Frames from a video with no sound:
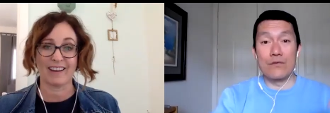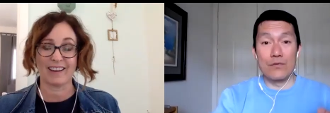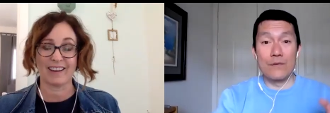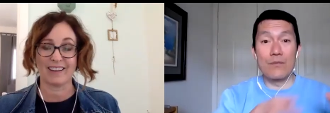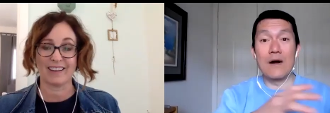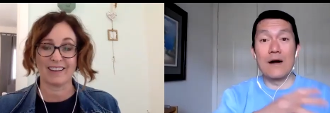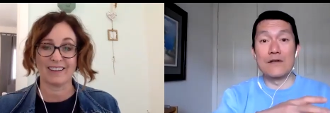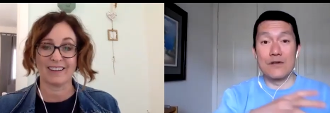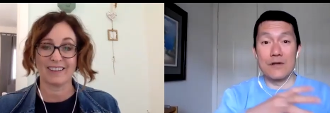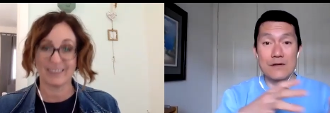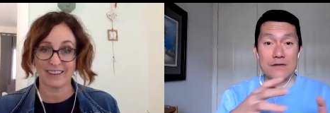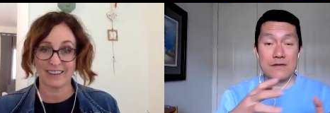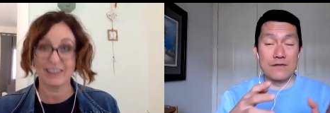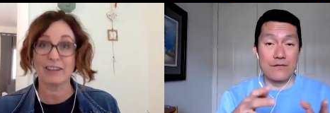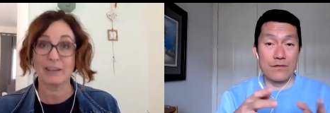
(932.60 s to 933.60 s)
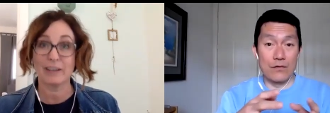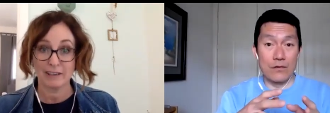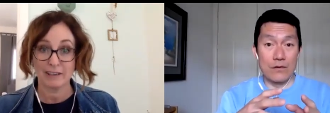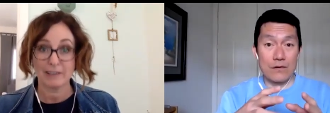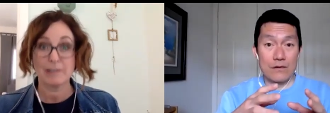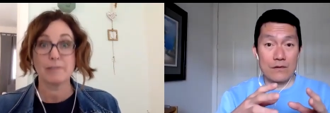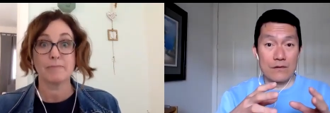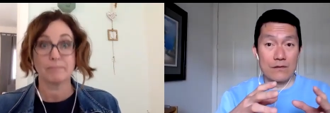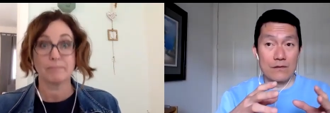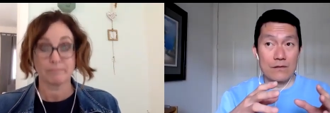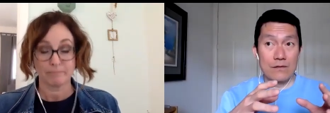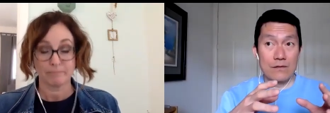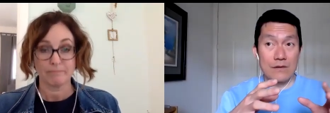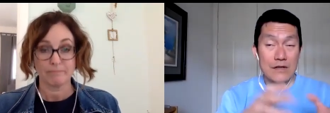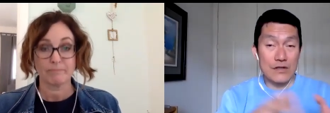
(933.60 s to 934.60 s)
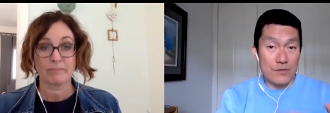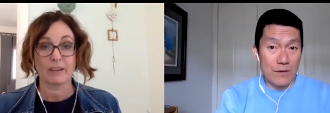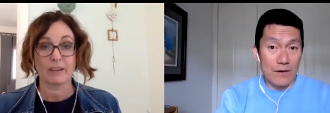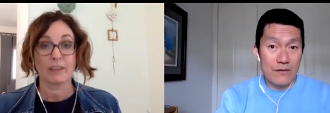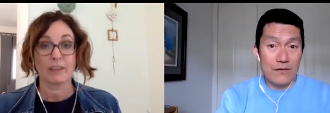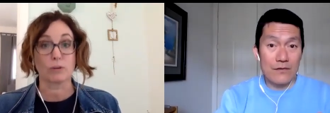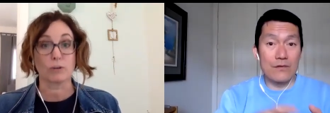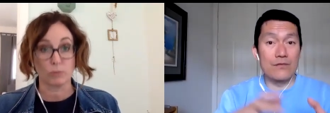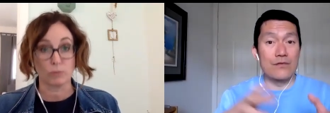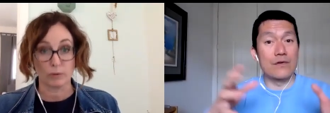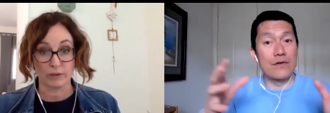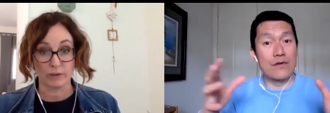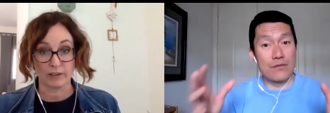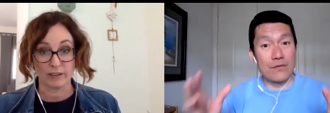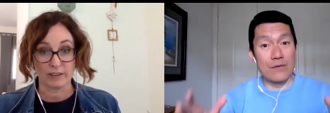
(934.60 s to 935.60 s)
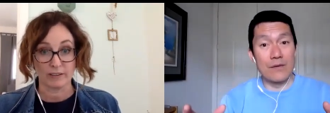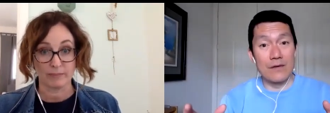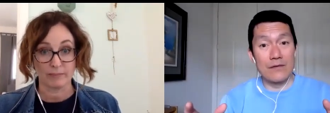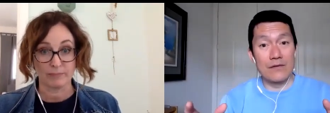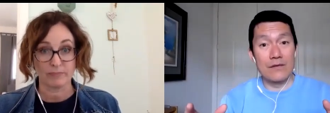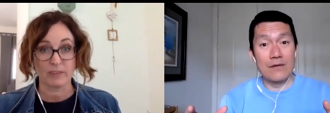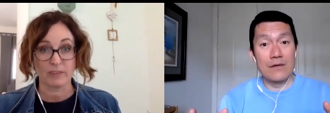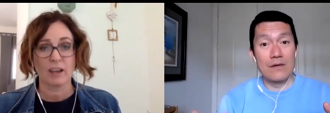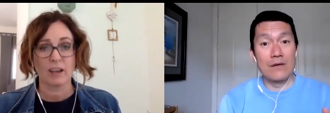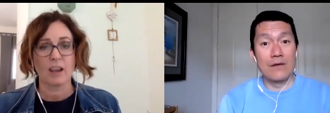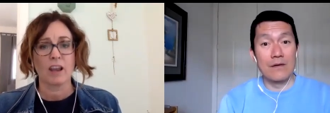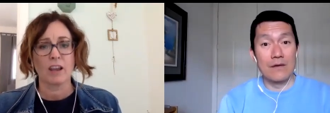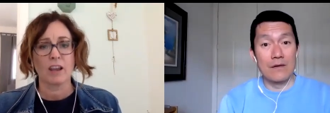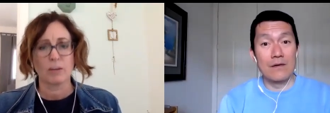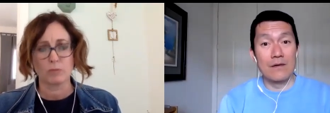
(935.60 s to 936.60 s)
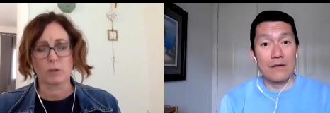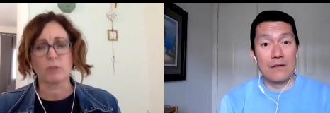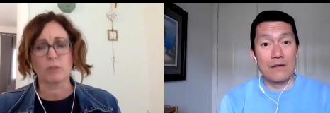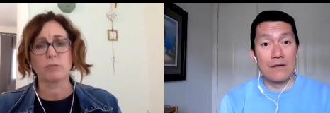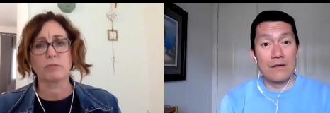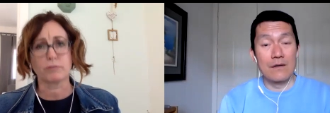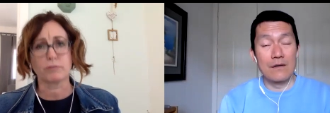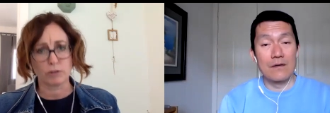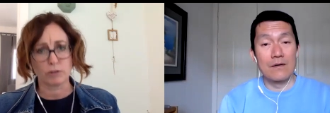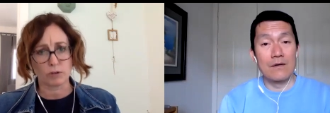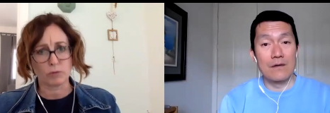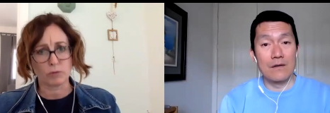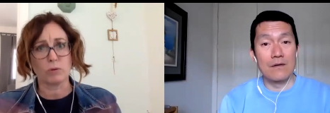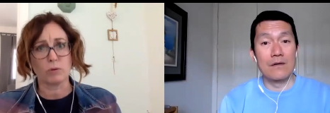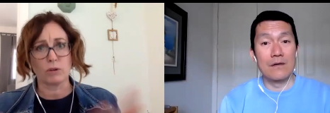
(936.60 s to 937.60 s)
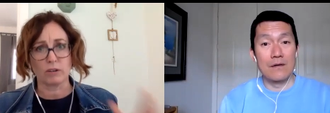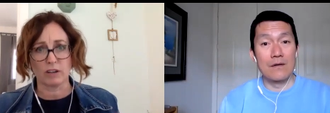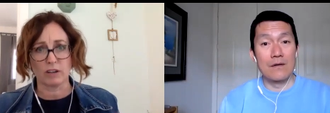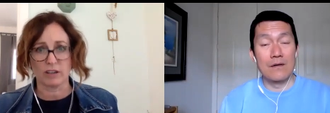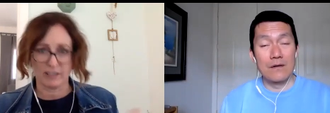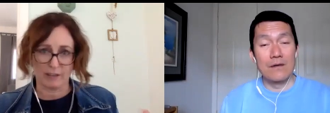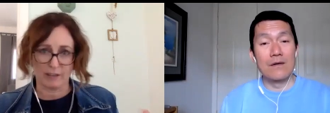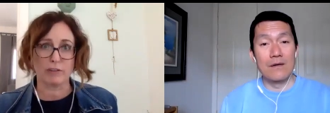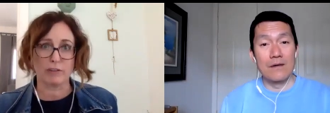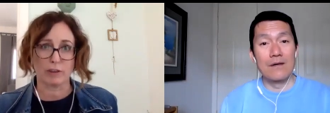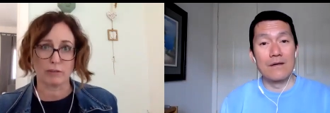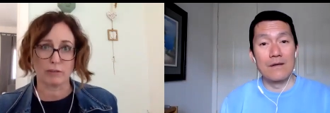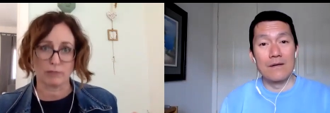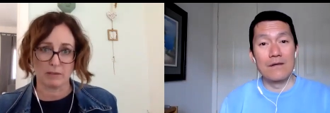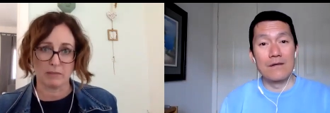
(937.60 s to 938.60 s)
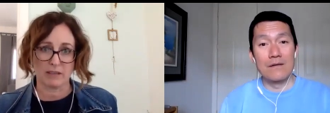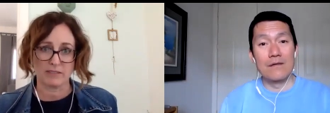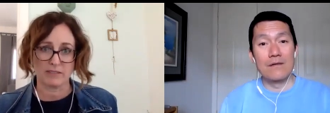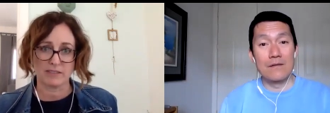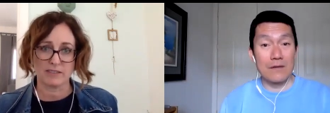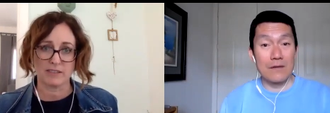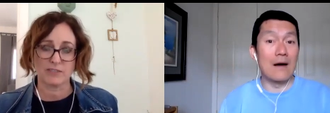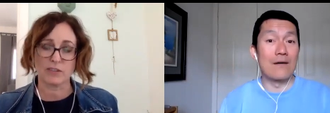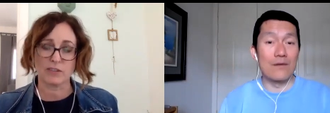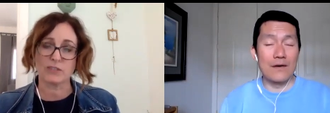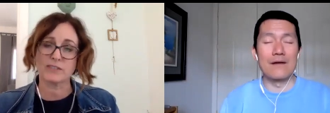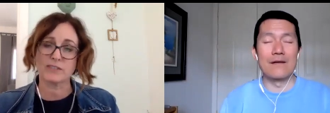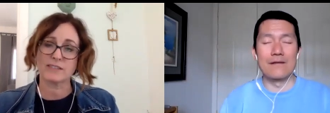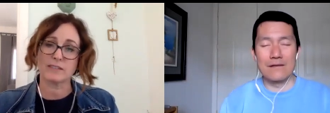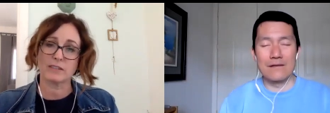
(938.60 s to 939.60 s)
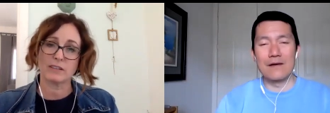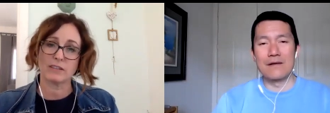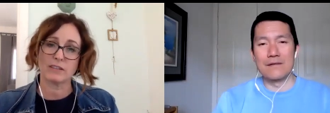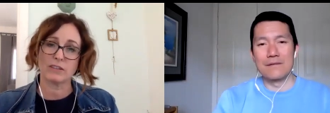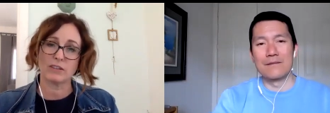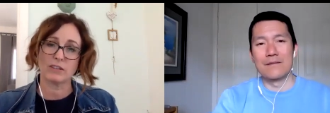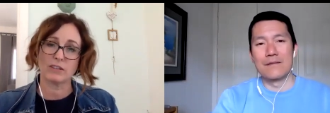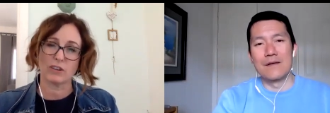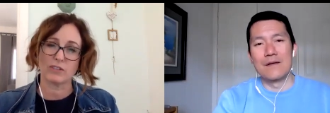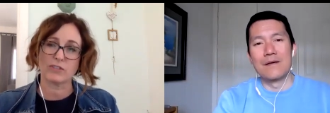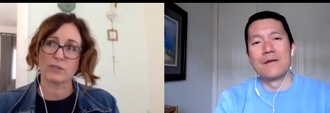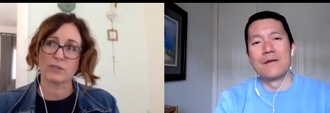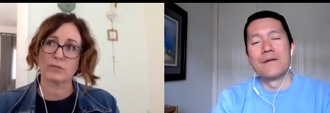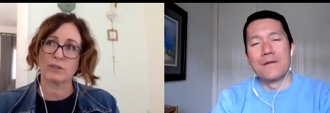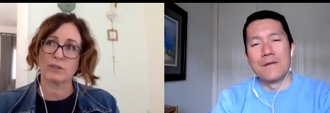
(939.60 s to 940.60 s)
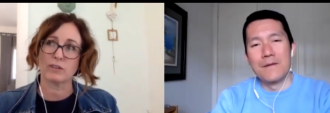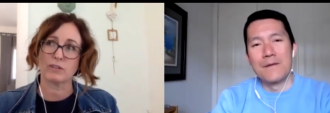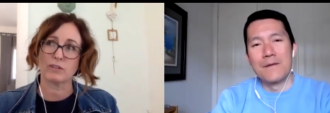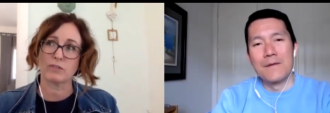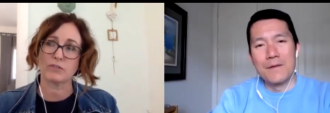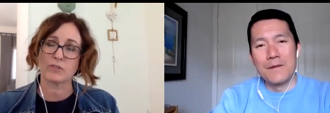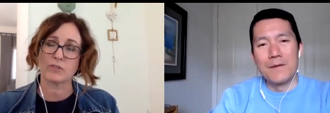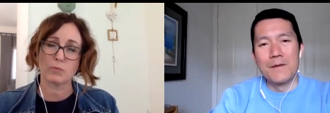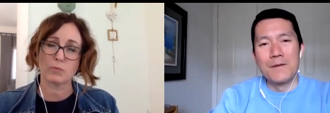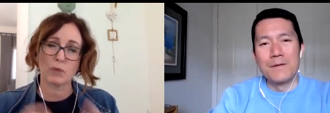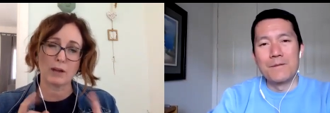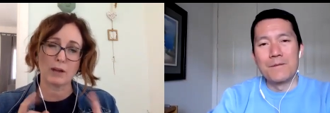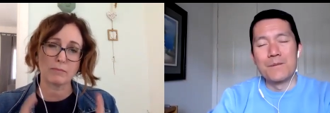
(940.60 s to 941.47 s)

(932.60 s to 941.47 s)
Speaker 1: three
Speaker 2: projects for each month or for the three
Speaker 1: months well for the quarter uh, yeah for the three months yeah, so okay. yeah. you know so so one